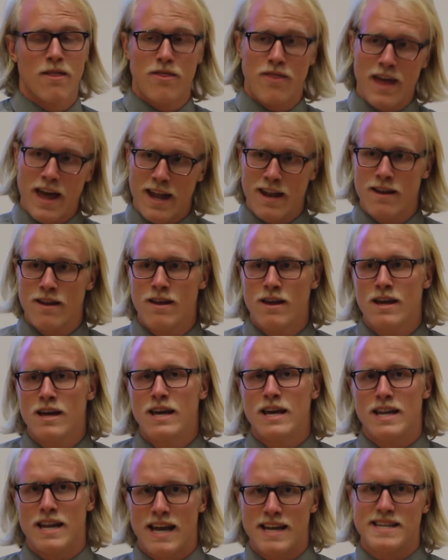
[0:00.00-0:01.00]
Then,
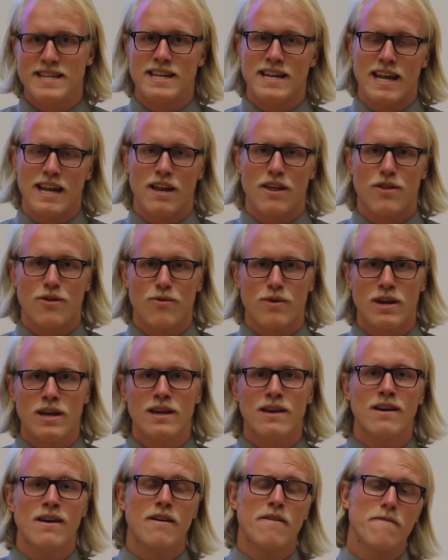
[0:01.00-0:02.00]
in
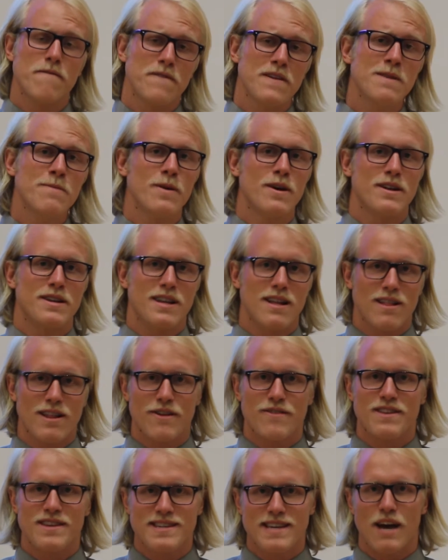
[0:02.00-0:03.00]
1983, FEMA
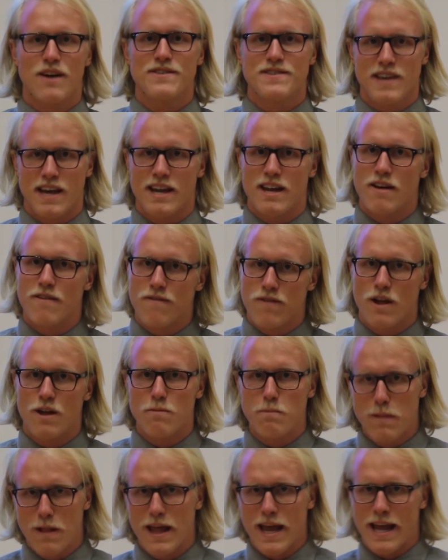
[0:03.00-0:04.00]
declared the South Side a
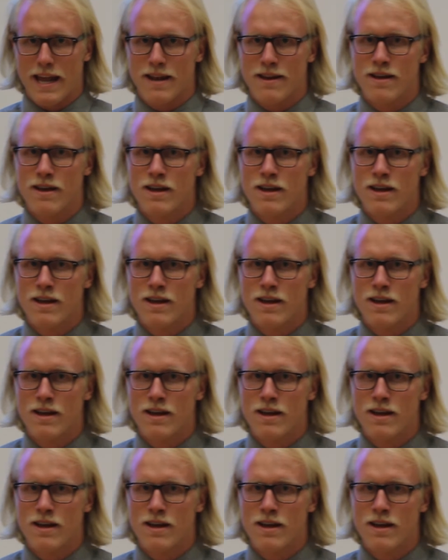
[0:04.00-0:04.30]
floodplain.